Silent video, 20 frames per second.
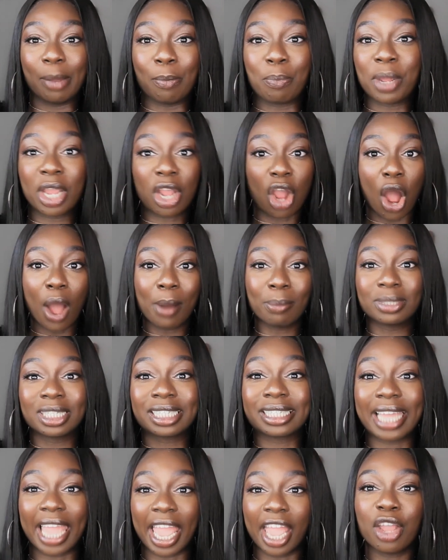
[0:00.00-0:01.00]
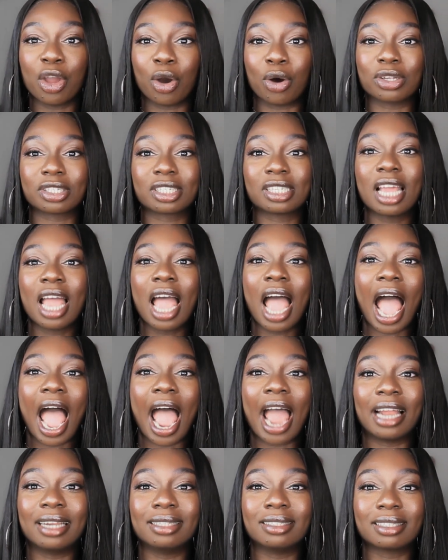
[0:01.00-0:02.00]
becomes chaos,
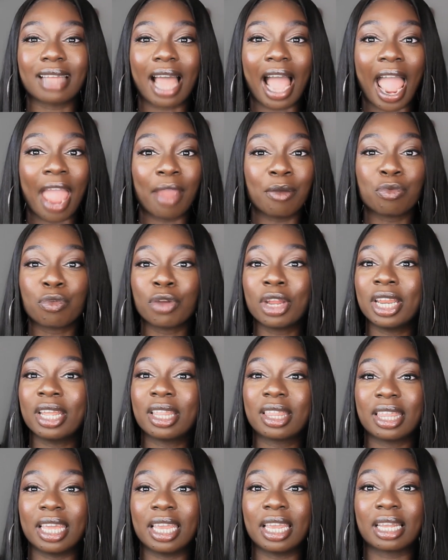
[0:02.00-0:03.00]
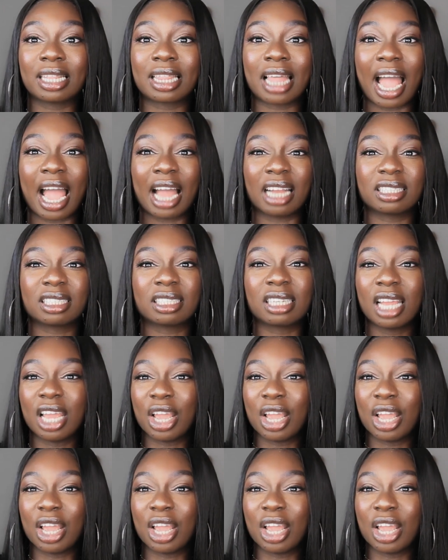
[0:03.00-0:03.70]
and I really think that